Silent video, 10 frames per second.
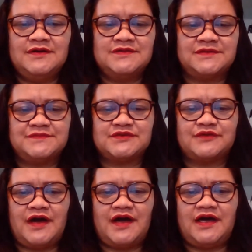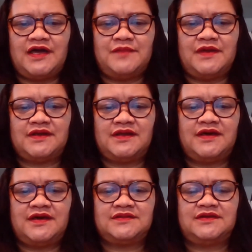Subscribe and
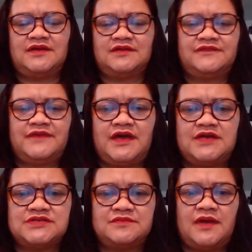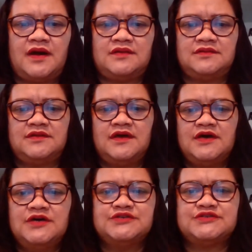click the notification button
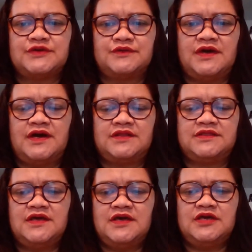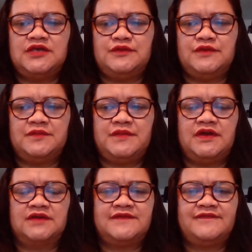so that you will be
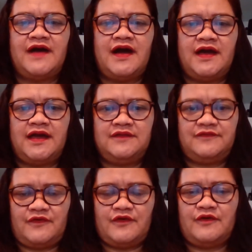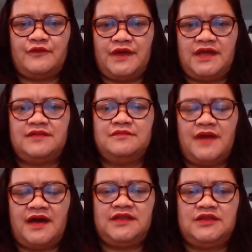notified for with
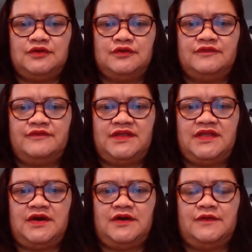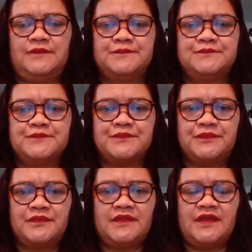my new video.
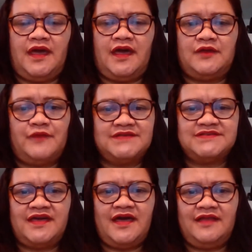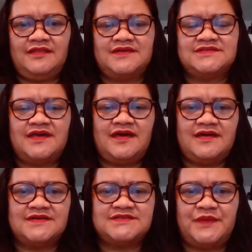And once again, this
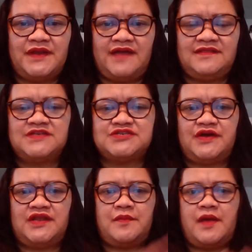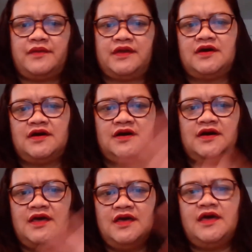is Pinay Teacher in America,
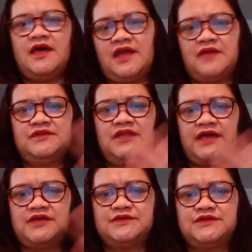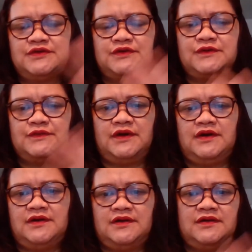and I would like you
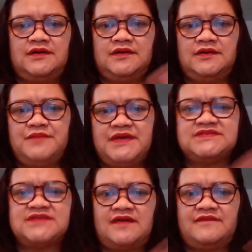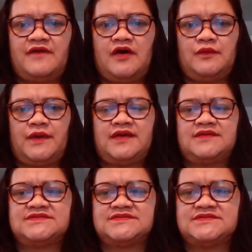to be safe
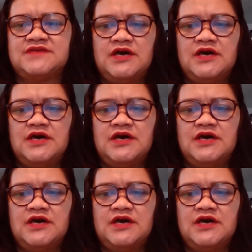always.